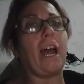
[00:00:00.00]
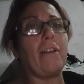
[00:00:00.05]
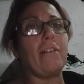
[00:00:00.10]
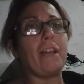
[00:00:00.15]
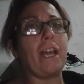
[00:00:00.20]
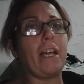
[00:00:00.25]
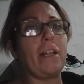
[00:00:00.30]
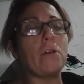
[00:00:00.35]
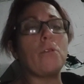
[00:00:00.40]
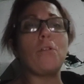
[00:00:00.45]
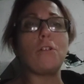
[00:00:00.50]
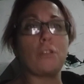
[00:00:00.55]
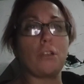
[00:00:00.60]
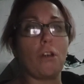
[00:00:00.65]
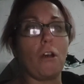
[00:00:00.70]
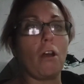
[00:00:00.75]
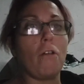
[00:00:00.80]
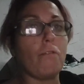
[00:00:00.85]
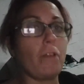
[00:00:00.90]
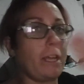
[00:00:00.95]
Ariel could
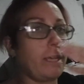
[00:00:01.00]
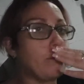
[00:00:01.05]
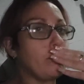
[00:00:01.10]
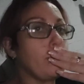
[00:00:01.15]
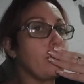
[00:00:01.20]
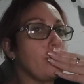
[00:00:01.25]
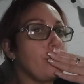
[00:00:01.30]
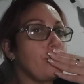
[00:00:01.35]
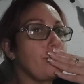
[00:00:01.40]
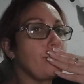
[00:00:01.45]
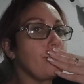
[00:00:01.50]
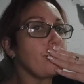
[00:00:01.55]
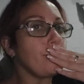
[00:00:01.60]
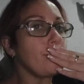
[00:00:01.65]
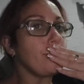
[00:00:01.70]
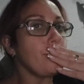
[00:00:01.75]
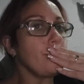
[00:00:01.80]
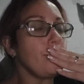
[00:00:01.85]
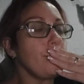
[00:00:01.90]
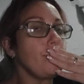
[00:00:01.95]
have got raped,
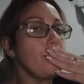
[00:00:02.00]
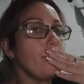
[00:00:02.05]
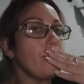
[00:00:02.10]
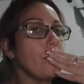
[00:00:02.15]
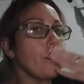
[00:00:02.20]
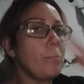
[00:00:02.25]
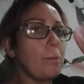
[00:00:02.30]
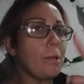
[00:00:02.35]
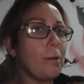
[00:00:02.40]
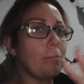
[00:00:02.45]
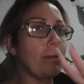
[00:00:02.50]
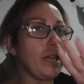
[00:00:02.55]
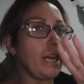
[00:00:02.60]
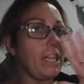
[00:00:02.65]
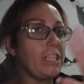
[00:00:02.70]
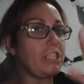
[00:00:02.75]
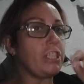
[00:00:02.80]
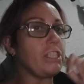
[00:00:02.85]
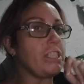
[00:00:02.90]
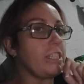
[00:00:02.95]
but I'm
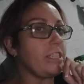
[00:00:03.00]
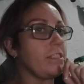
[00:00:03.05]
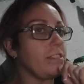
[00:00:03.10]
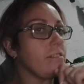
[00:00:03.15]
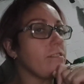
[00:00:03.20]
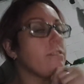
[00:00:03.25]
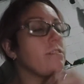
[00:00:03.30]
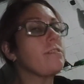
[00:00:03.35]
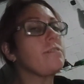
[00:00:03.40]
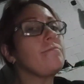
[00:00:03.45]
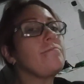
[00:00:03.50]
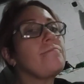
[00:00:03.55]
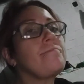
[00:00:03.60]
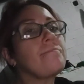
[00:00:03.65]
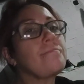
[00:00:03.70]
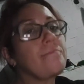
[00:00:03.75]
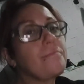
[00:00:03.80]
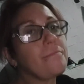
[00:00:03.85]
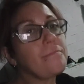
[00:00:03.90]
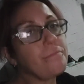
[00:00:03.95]
glad she didn't.
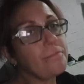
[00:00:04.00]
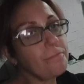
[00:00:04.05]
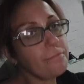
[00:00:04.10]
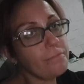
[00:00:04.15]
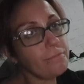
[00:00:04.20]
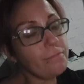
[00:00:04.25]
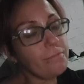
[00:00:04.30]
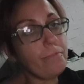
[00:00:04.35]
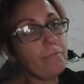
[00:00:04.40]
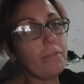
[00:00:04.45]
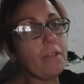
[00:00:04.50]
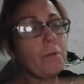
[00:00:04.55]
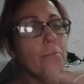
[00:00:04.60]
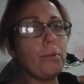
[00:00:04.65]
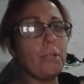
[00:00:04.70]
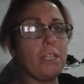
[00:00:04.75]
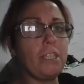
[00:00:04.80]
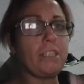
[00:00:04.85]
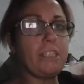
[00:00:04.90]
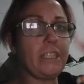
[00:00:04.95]

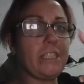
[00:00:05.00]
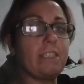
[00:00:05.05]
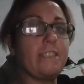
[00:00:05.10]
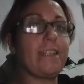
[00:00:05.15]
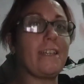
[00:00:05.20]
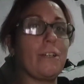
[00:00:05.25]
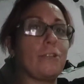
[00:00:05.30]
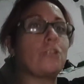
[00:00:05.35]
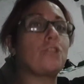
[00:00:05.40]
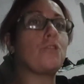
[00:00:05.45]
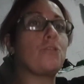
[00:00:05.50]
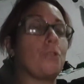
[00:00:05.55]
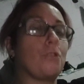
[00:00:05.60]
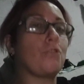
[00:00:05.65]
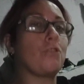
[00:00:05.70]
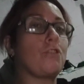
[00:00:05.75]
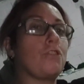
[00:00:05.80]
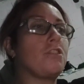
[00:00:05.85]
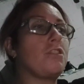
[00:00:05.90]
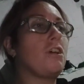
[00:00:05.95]
But it did
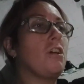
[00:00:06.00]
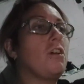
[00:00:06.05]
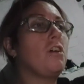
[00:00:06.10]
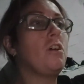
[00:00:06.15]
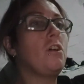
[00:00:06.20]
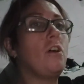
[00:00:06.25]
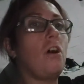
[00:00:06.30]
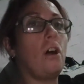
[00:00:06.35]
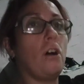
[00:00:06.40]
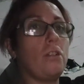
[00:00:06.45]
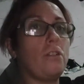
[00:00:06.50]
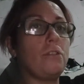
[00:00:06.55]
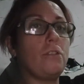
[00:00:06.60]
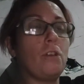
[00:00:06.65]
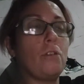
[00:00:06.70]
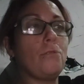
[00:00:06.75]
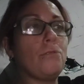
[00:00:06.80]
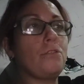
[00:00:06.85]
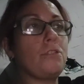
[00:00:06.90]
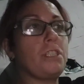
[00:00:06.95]
touch on
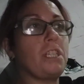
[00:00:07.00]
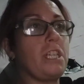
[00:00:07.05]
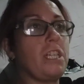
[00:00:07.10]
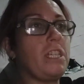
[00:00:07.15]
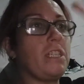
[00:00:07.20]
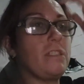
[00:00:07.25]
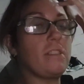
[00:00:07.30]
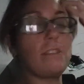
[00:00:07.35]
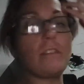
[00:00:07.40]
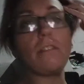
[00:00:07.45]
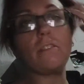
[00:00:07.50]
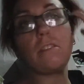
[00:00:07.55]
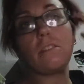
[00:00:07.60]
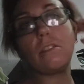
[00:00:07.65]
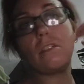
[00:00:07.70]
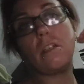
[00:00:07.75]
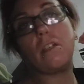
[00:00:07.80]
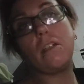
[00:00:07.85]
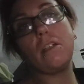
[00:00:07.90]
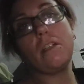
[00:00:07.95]
those scenes.